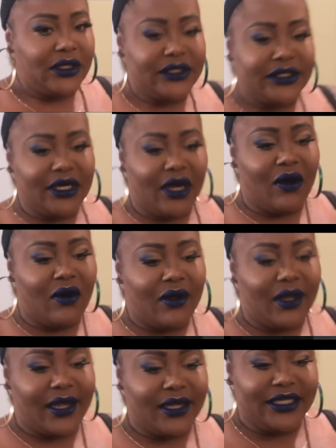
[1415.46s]
So
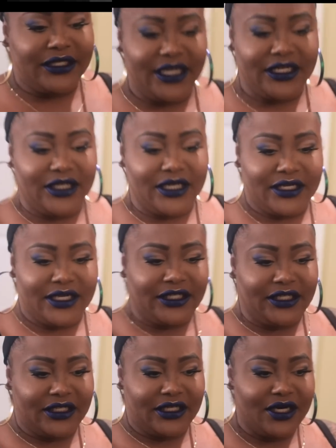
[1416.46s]
is this
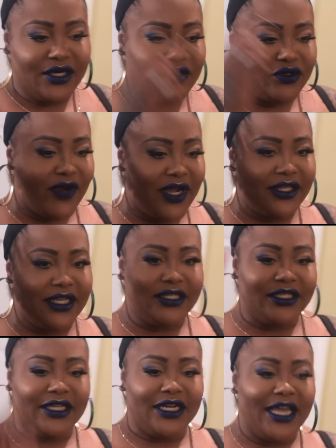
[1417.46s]
is the new drink? This
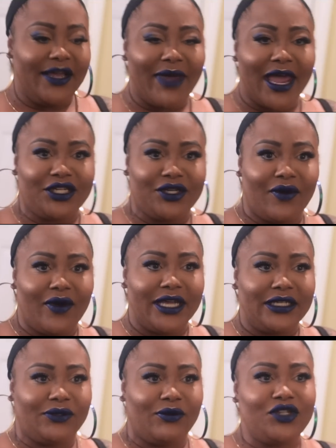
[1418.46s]
is the Lit by
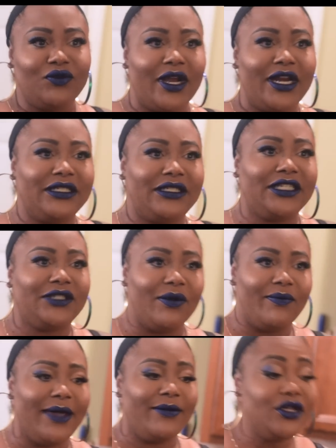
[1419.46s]
Choice. Which one is this
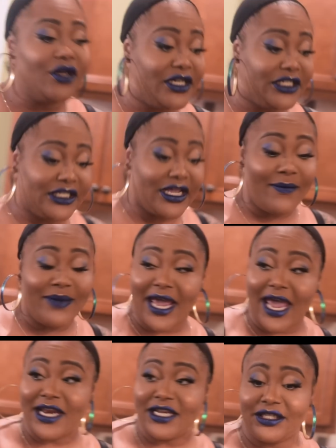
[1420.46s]
one, baby? You know this is our
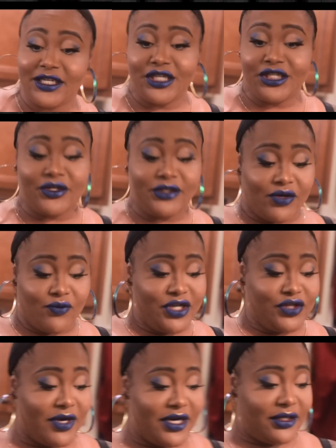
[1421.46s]
behind the scenes show. So
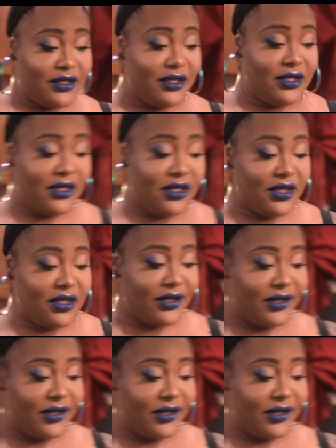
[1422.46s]
which one? This is the Maddie